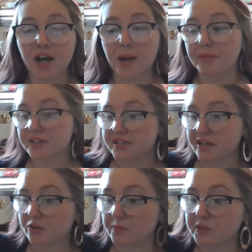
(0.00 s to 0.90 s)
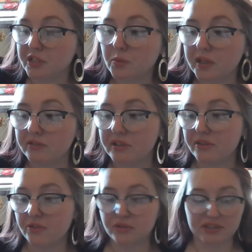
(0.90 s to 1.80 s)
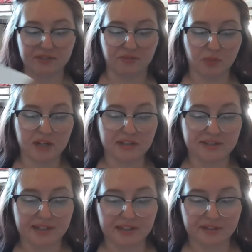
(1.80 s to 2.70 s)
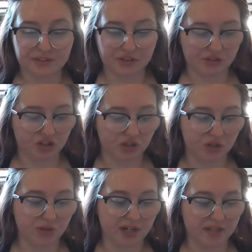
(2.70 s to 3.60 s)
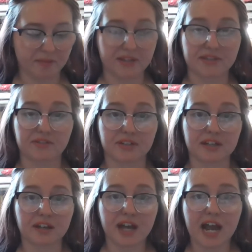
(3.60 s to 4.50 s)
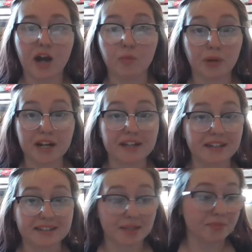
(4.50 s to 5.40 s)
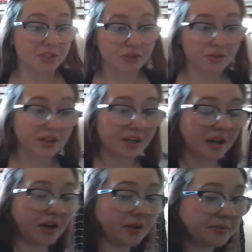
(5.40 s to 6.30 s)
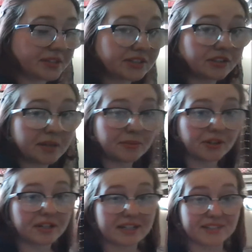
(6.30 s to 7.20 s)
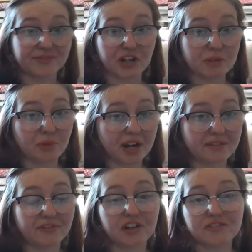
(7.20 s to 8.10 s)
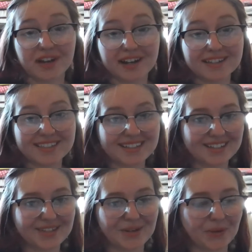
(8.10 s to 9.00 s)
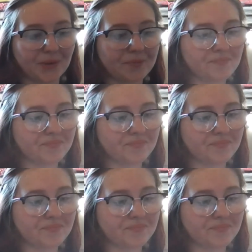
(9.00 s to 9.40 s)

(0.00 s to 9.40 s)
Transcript: I'm going to cycle really quickly through the different brightness settings just to show you guys basically how bright it gets up to. Disclaimer, it gets very bright very fast, so